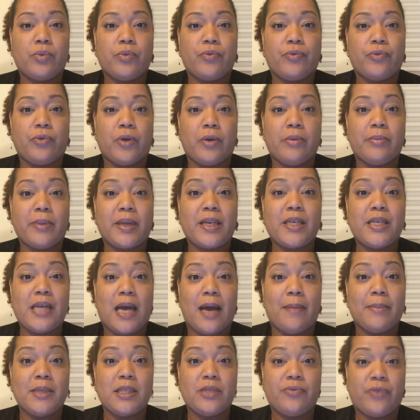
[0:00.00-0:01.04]
from
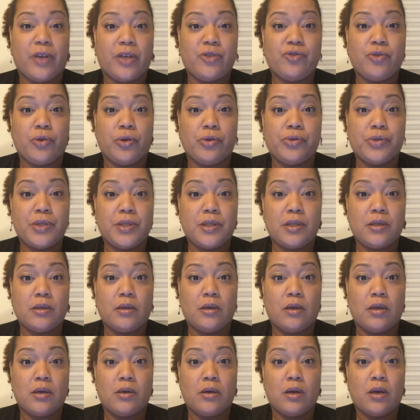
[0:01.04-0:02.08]
Thomas Phaedro's
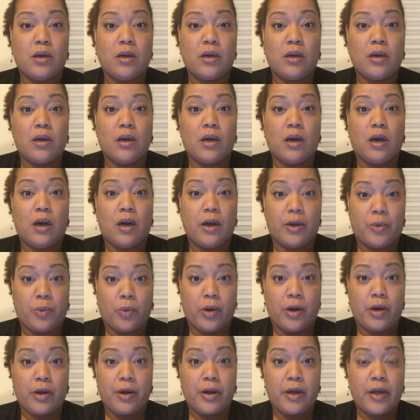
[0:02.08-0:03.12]

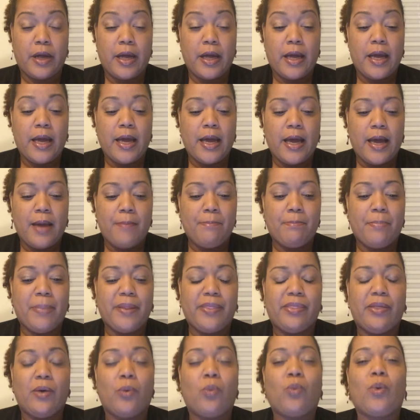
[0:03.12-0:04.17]
artwork.
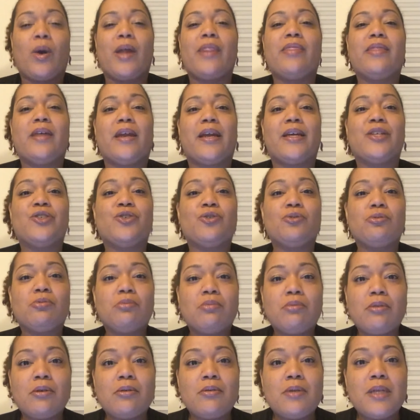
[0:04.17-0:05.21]
But the one that I
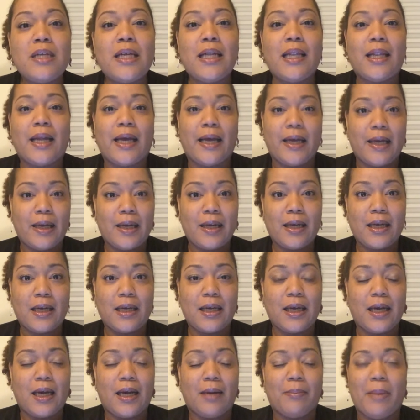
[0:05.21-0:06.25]
truly like,
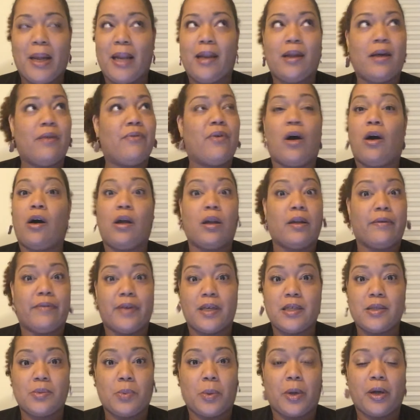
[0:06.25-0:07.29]
I love all of
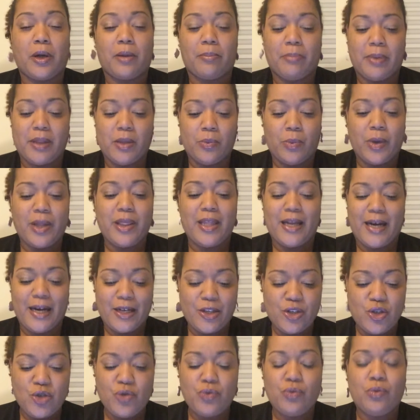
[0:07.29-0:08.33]
his work, but the one that I
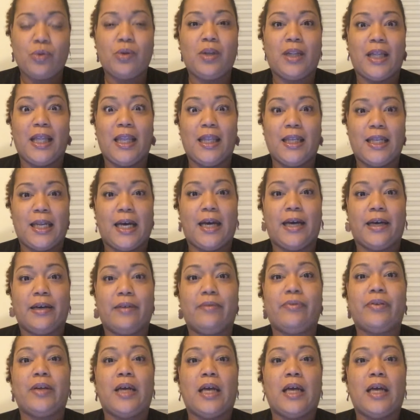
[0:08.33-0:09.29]
truly love